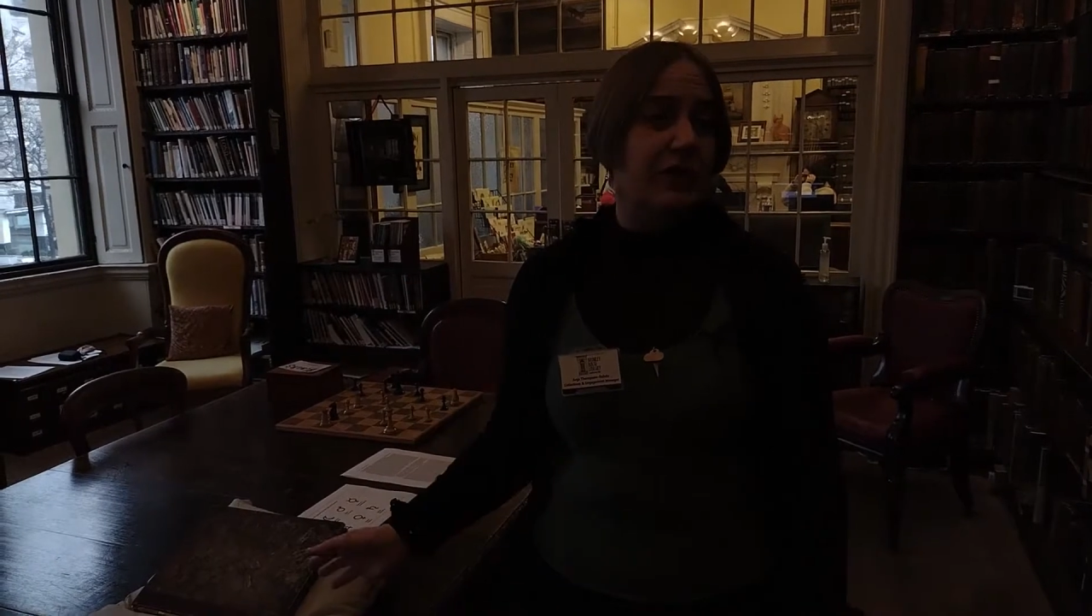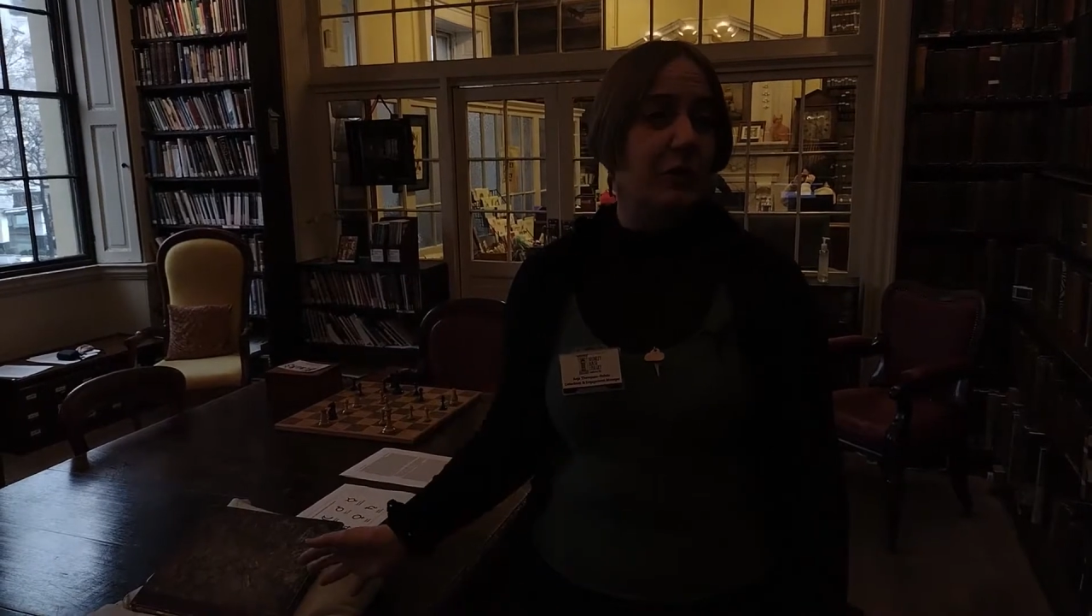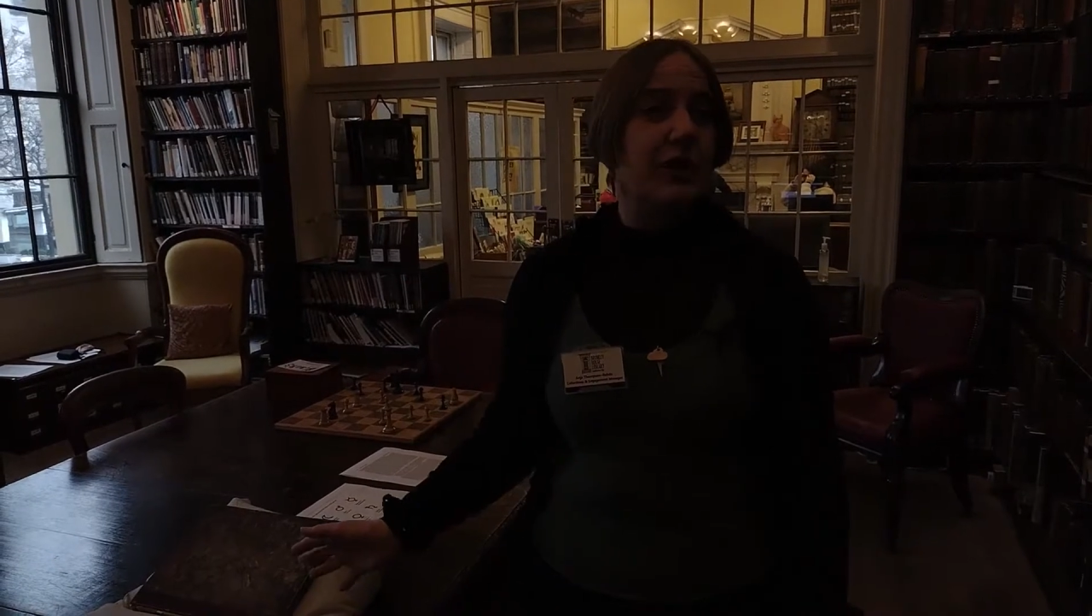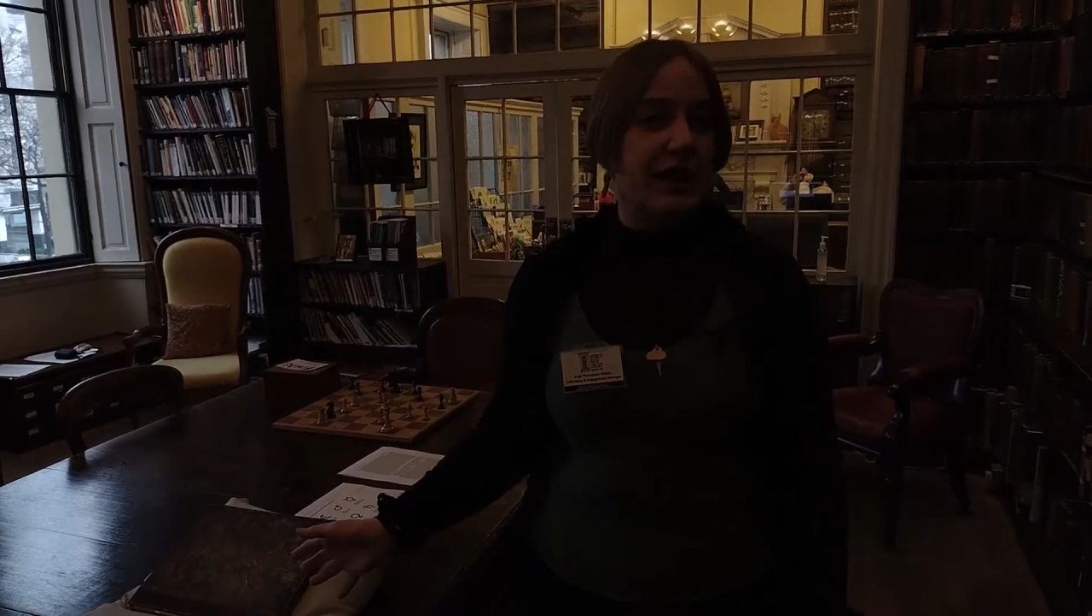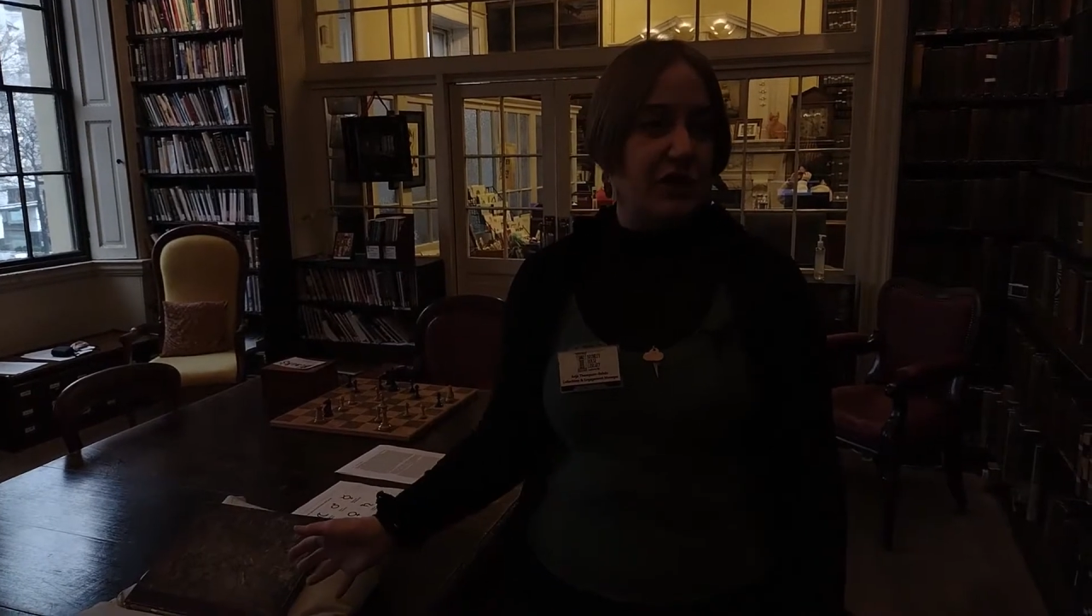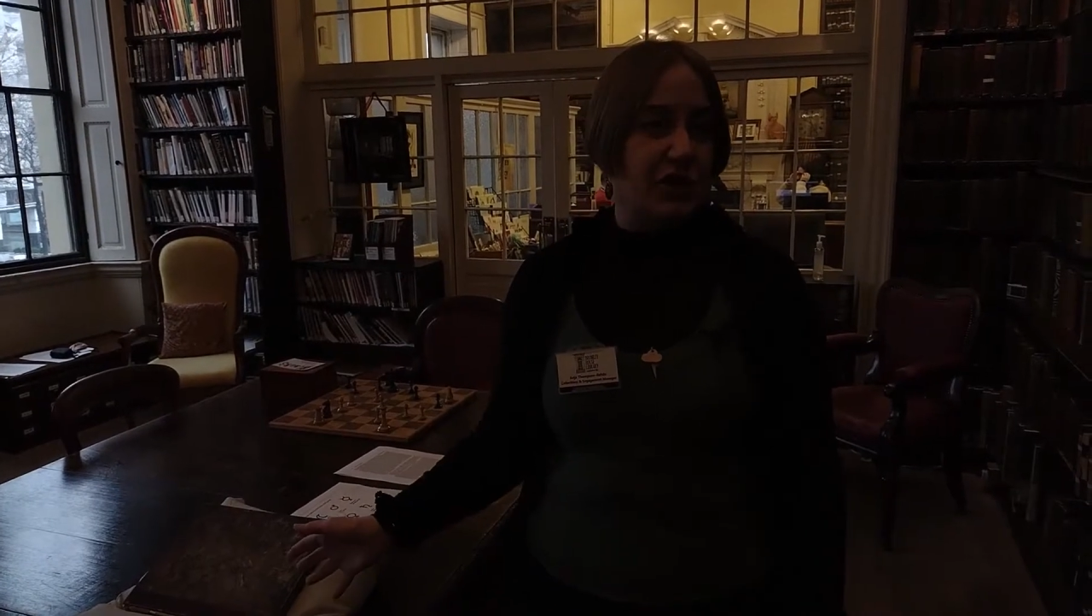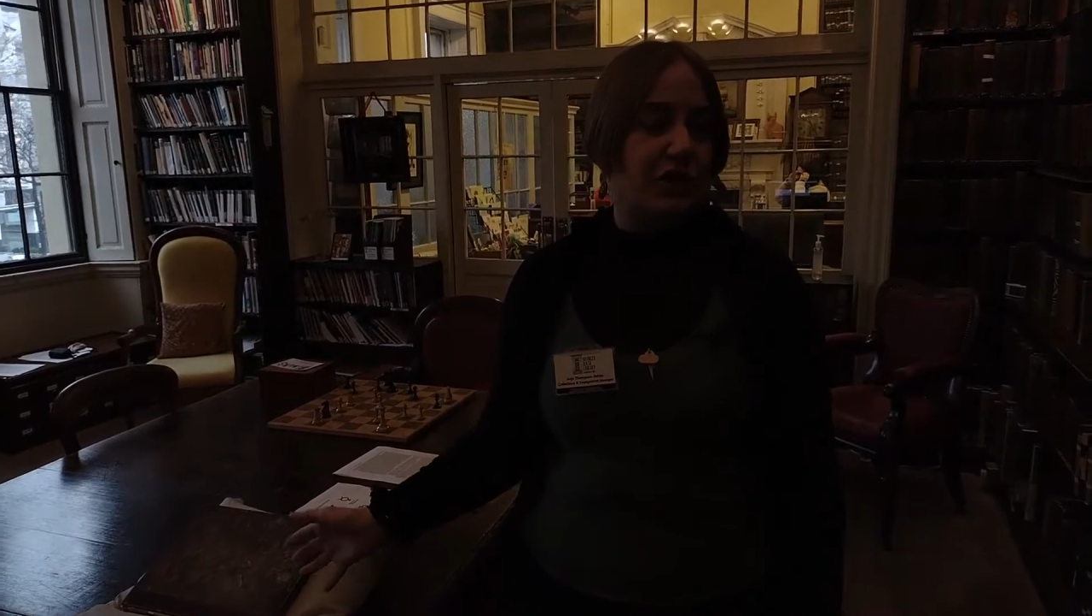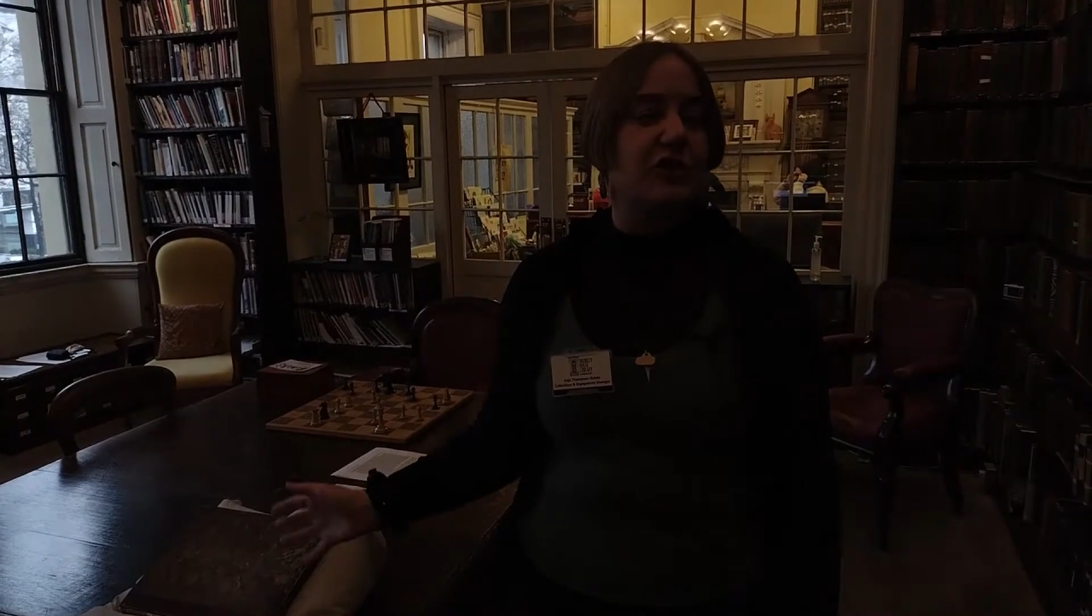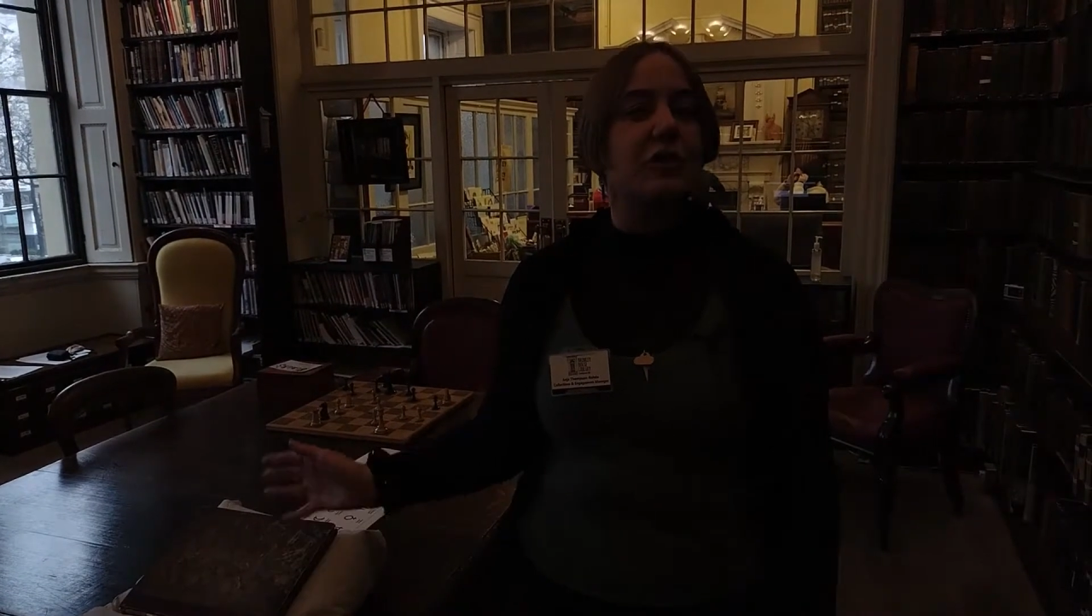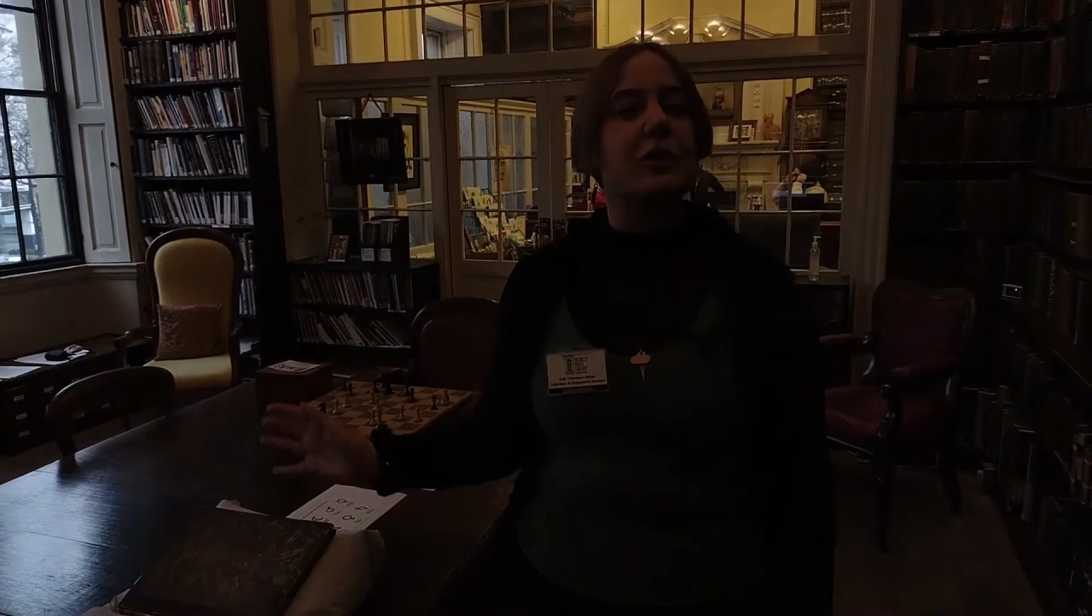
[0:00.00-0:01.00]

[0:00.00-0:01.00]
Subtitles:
donation to